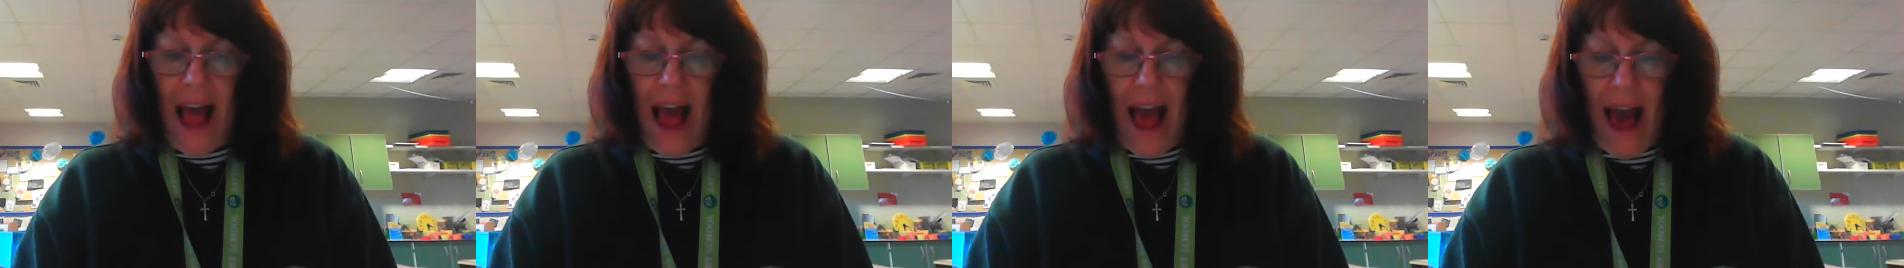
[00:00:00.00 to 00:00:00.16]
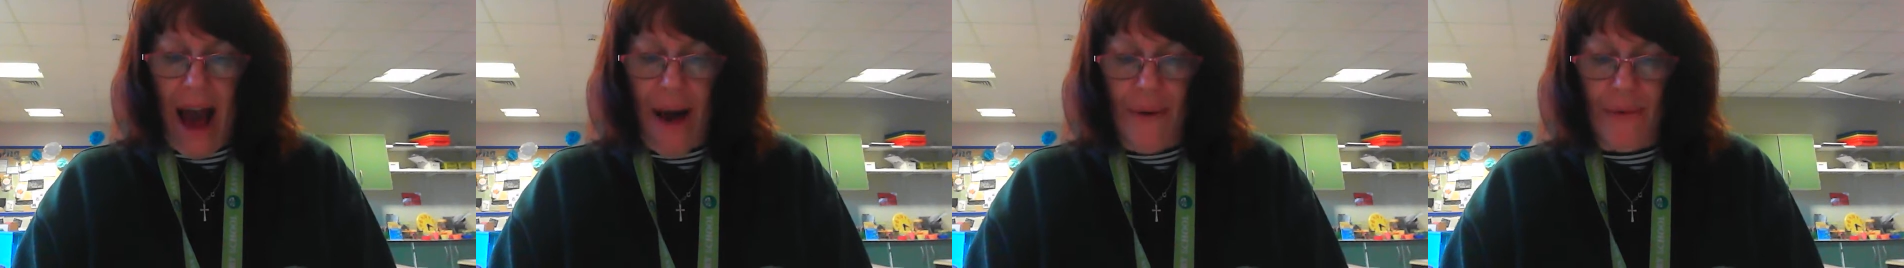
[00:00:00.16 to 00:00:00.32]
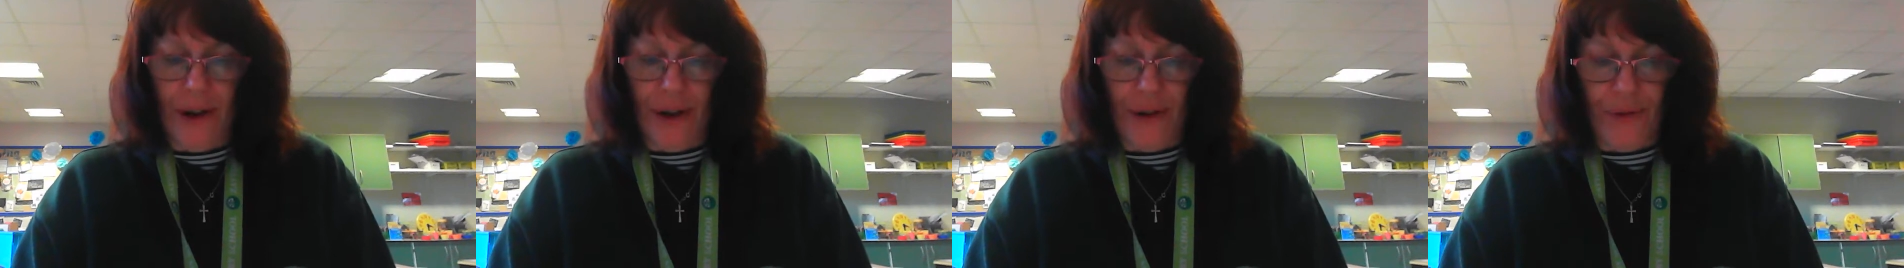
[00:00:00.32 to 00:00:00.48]

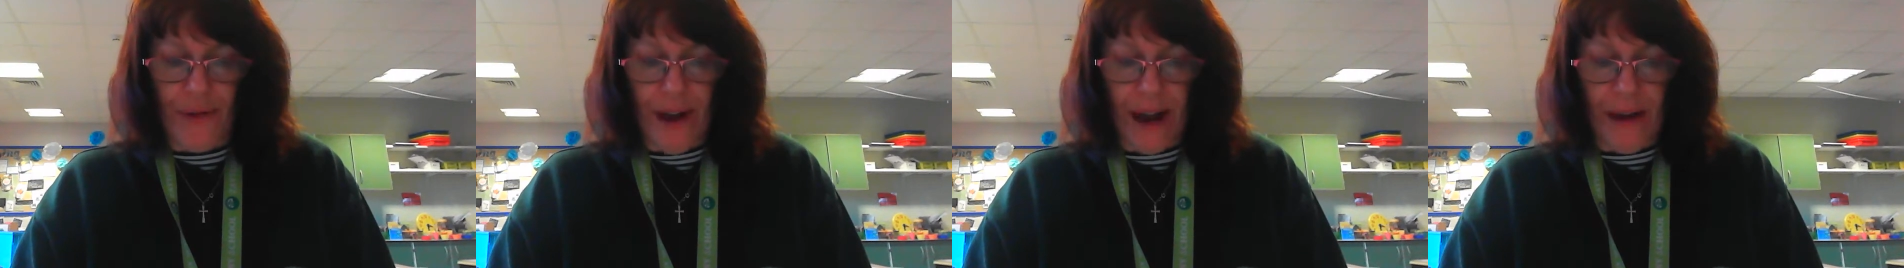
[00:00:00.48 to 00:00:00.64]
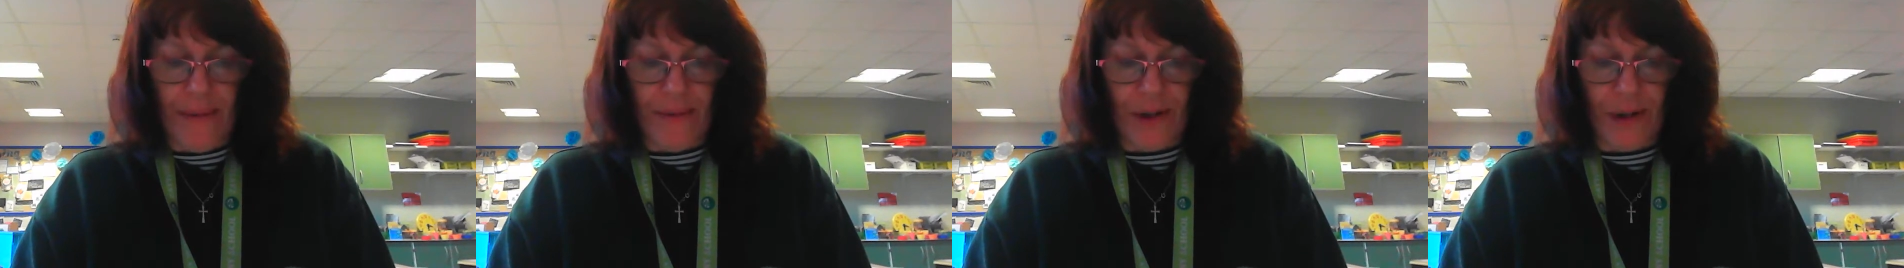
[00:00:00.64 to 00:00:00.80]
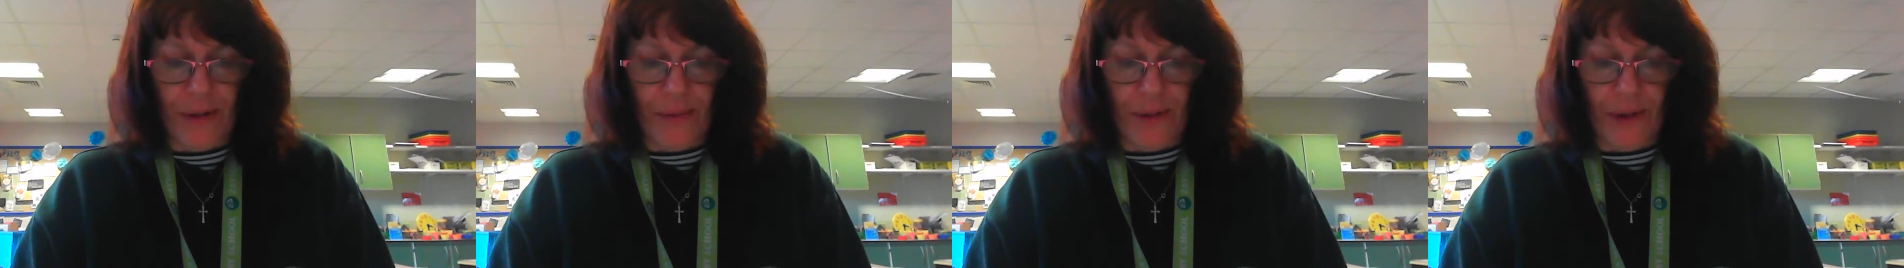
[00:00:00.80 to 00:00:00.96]
and we
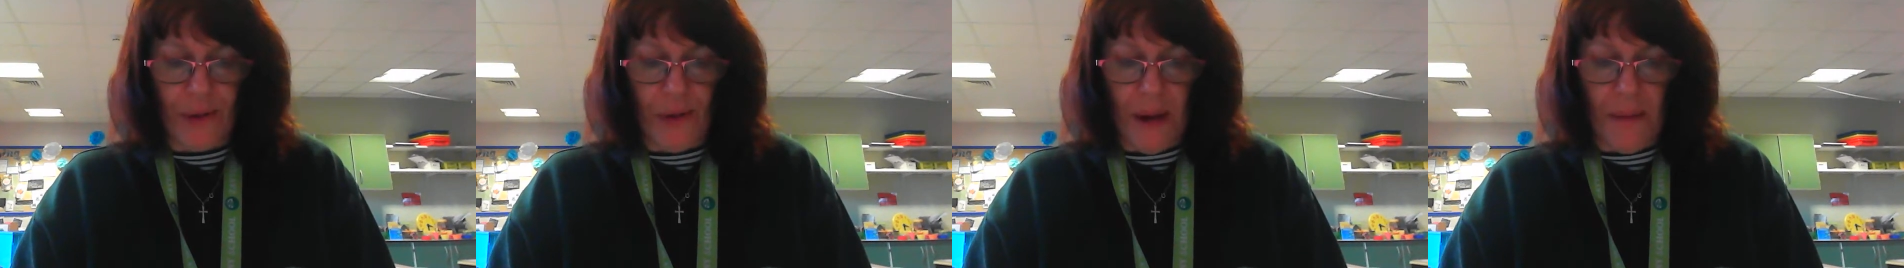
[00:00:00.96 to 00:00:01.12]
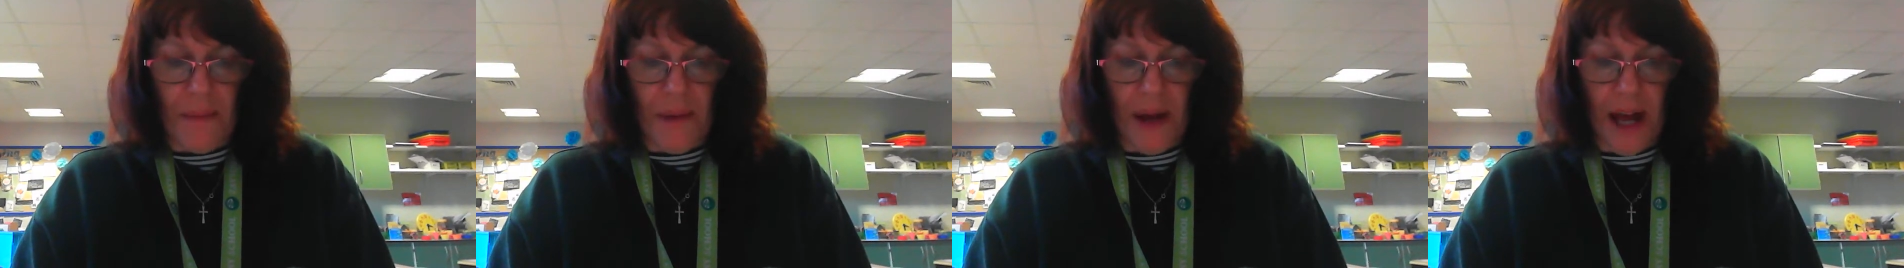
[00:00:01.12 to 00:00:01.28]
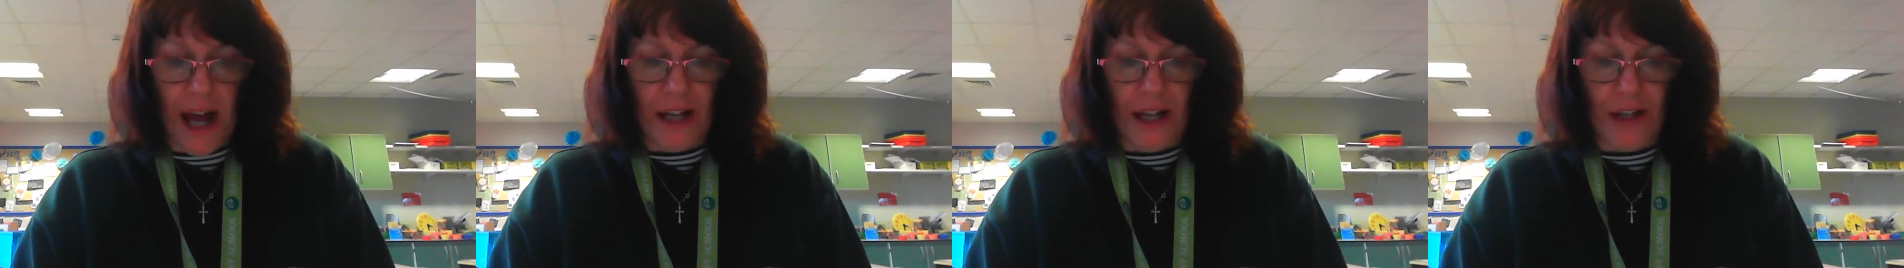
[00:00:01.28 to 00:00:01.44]
crept up to
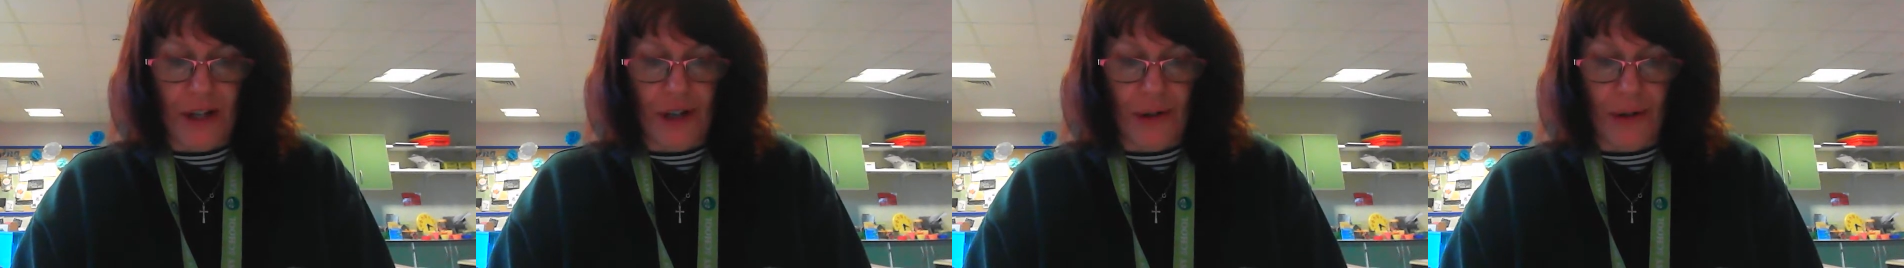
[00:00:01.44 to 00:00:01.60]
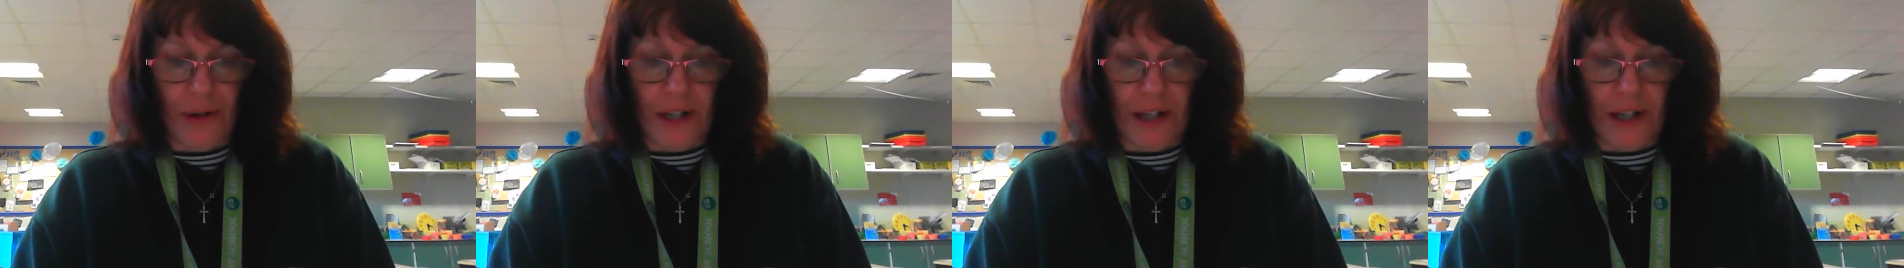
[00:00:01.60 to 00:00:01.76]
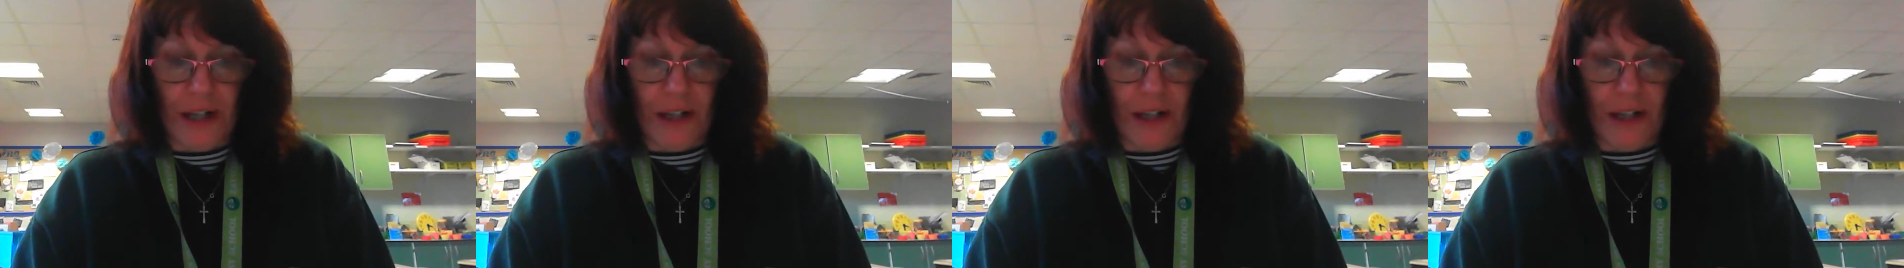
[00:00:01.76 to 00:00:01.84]
him and saw that